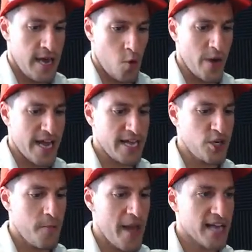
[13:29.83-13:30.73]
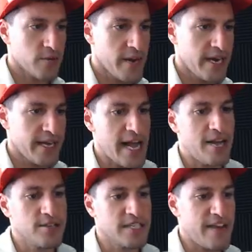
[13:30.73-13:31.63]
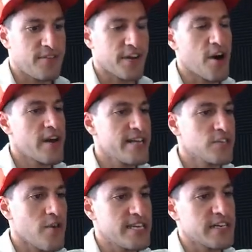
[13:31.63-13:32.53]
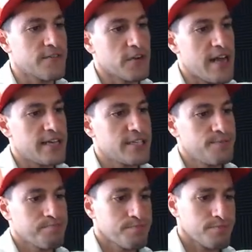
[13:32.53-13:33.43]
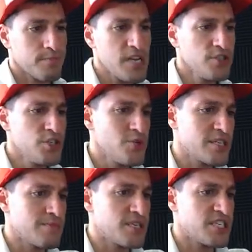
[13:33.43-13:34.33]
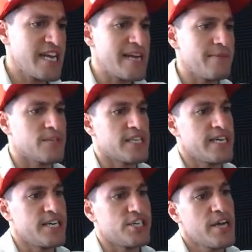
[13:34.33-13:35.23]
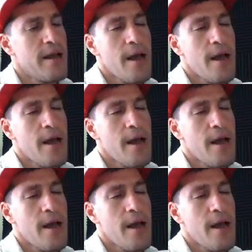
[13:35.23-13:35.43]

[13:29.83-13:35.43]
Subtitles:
We got two packs remaining. I'll save the Guardians Rising for last. Doing some Steam Siege.